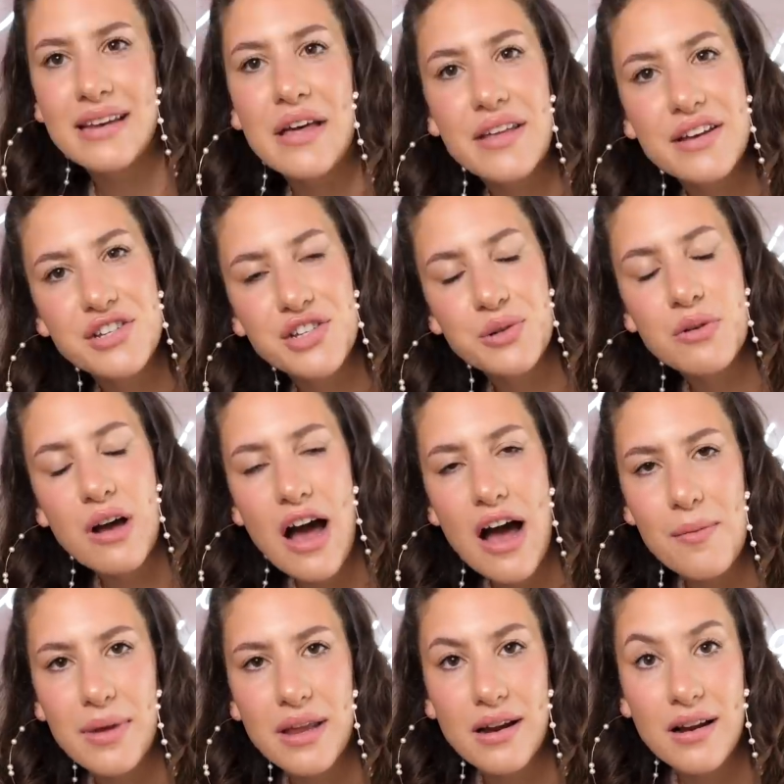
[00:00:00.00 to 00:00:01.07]
Now they do
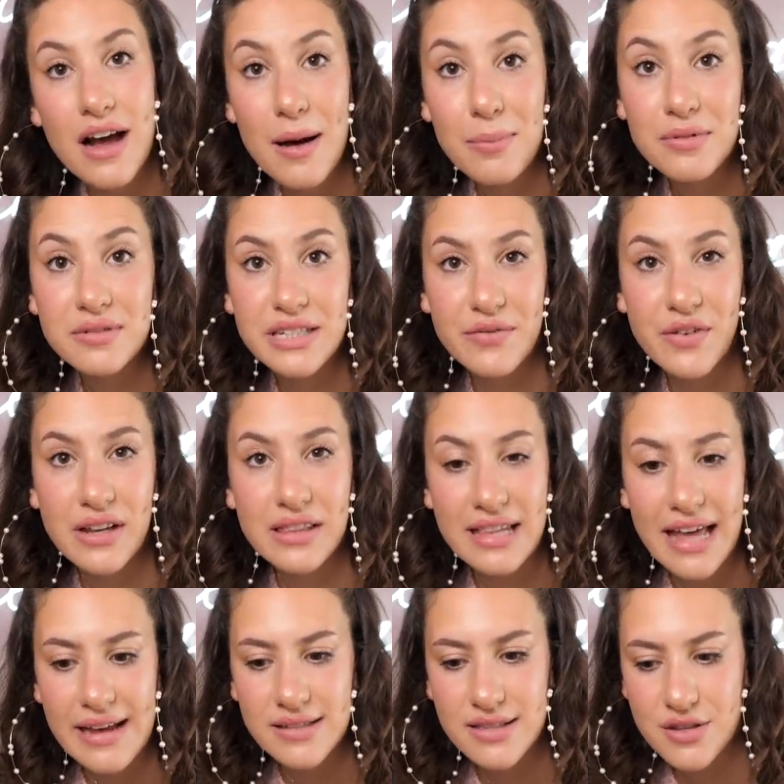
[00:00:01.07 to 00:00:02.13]
come in a couple different
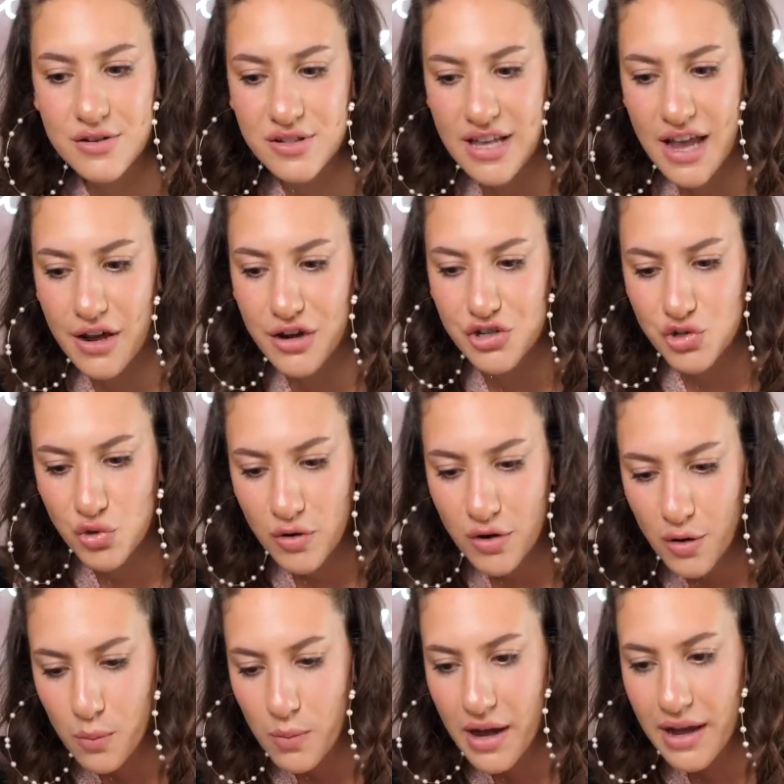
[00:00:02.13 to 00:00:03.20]
lengths. There's like a
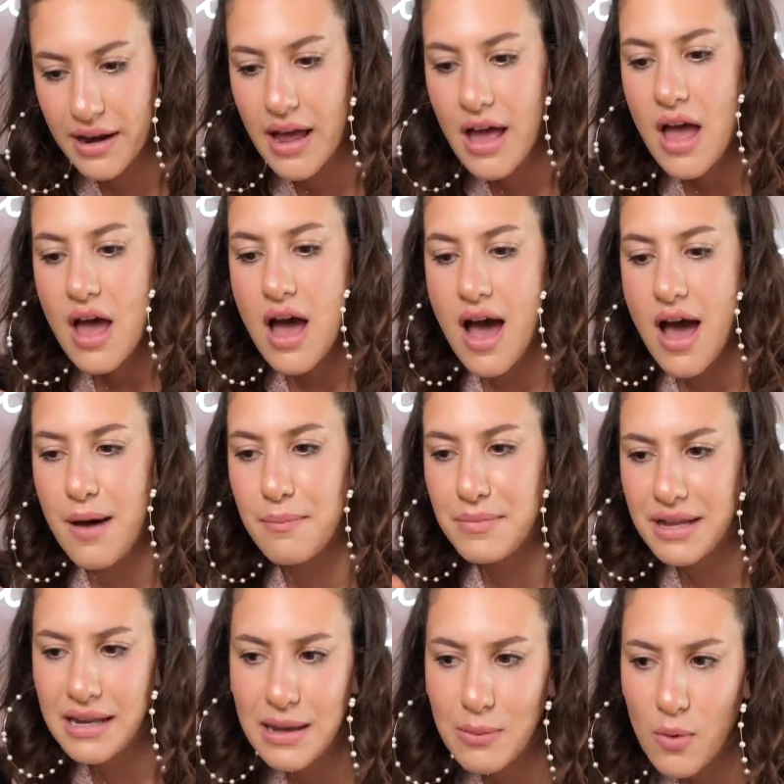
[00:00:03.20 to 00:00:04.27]
shorter one, a
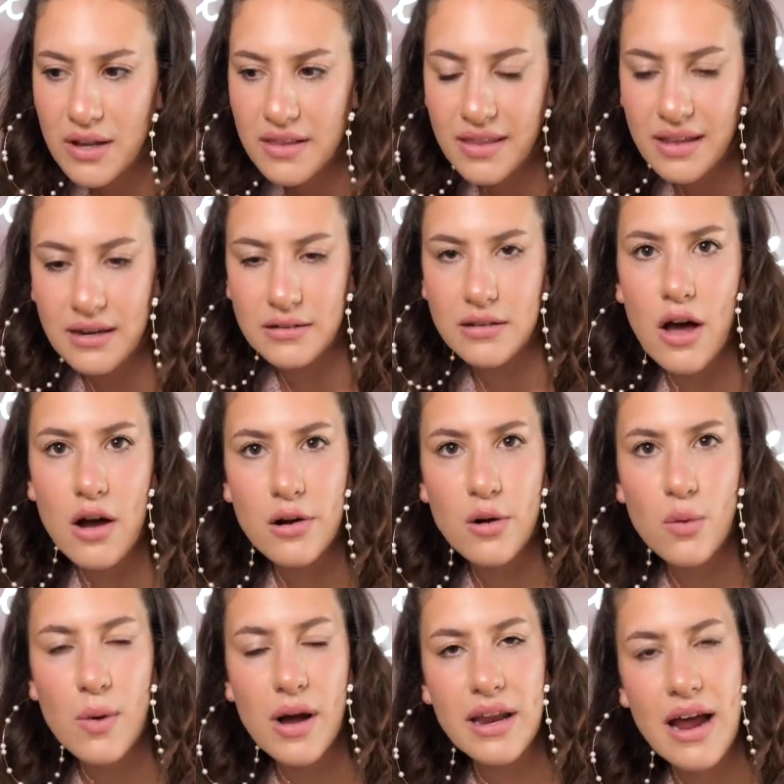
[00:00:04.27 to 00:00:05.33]
medium one, then a longer
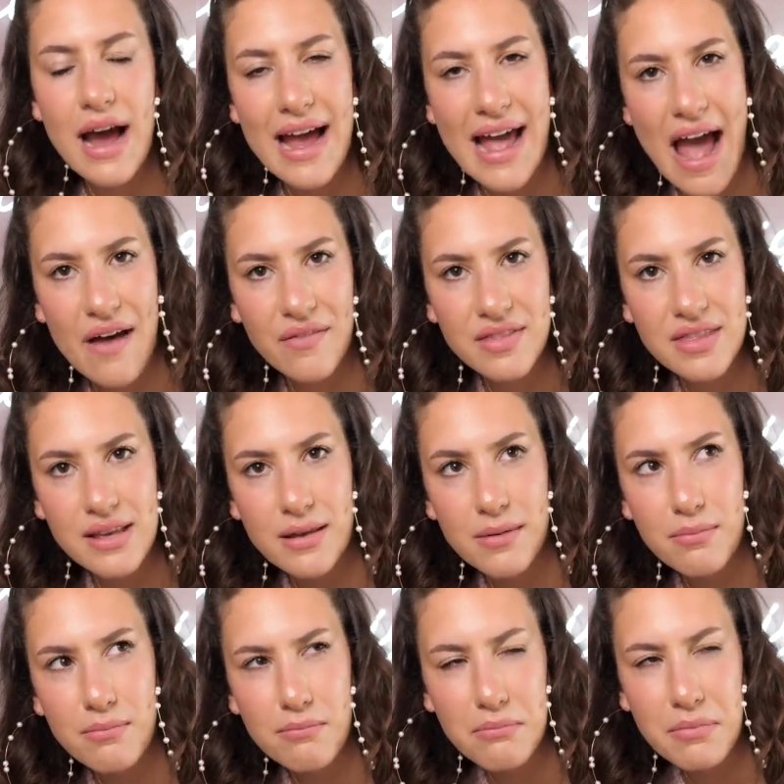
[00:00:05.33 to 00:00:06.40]
one. I have the
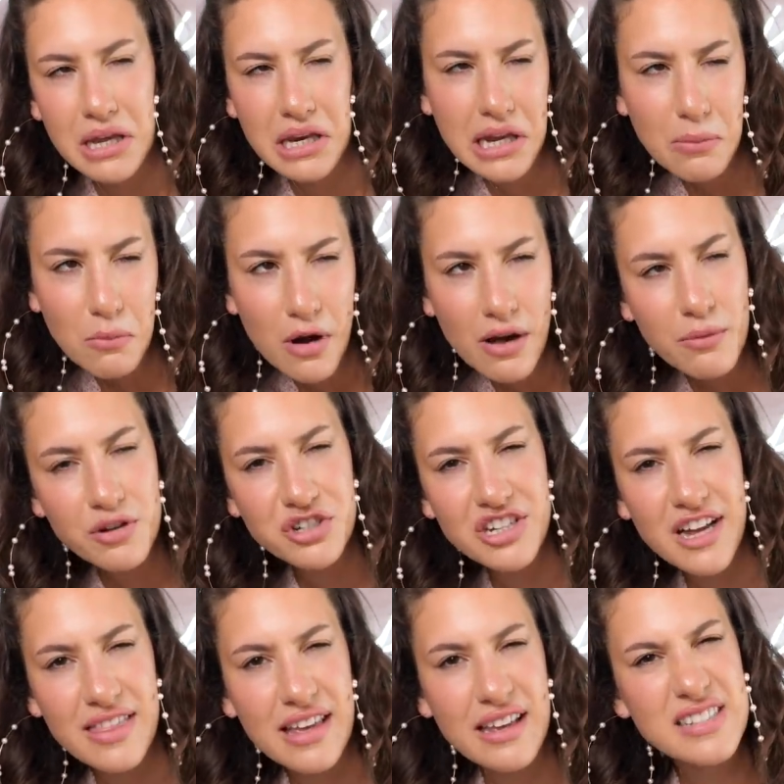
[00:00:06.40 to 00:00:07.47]
medium one, which
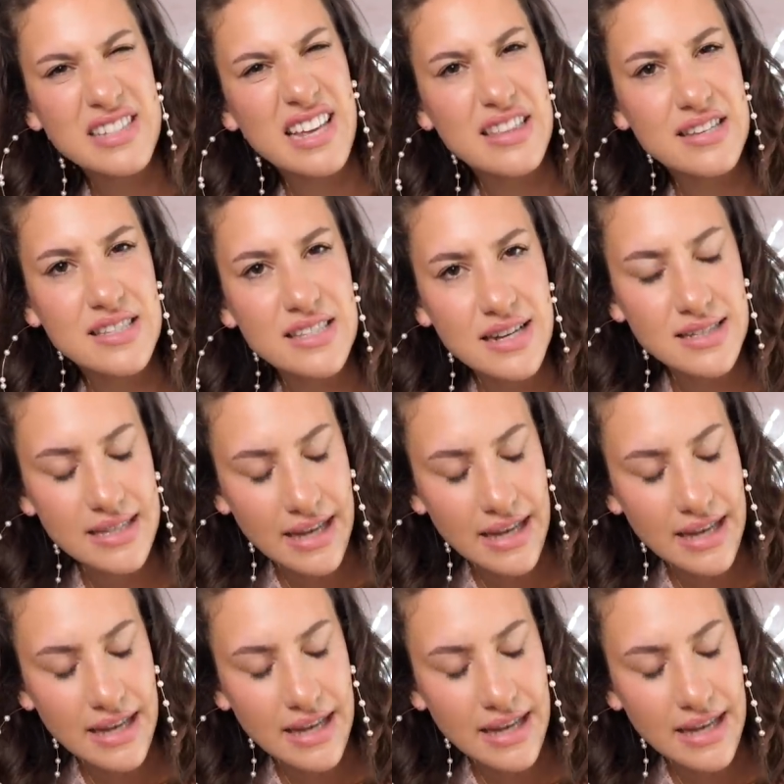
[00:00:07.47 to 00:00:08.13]
I think is like the six